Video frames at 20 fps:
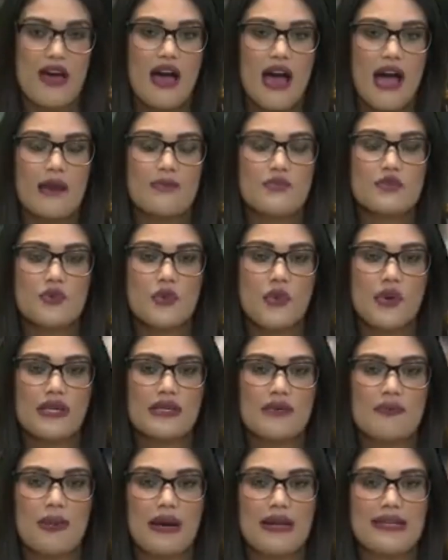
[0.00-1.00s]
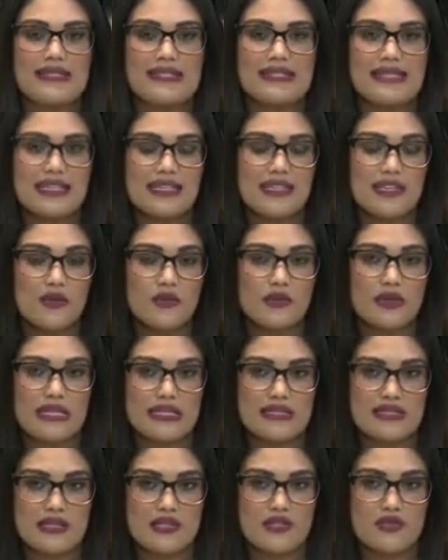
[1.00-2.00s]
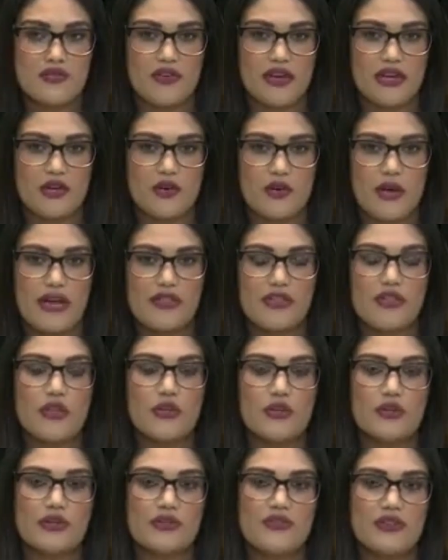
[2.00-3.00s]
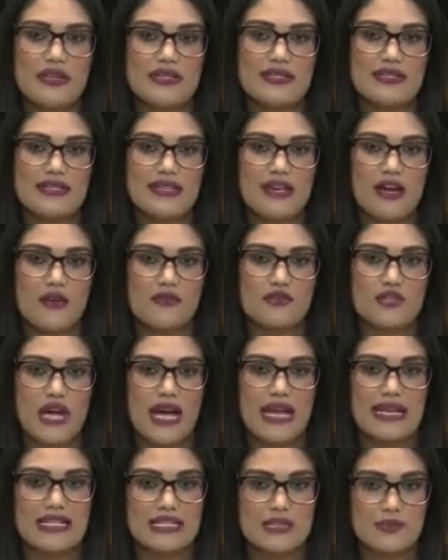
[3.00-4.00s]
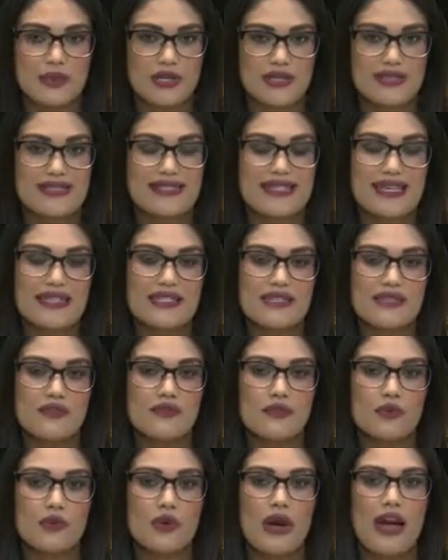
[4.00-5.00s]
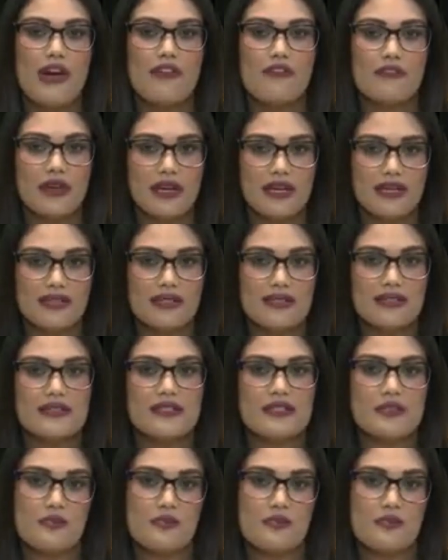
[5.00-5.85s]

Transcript: I'm joined by Senior Research Fellow at the University of Johannesburg Center for African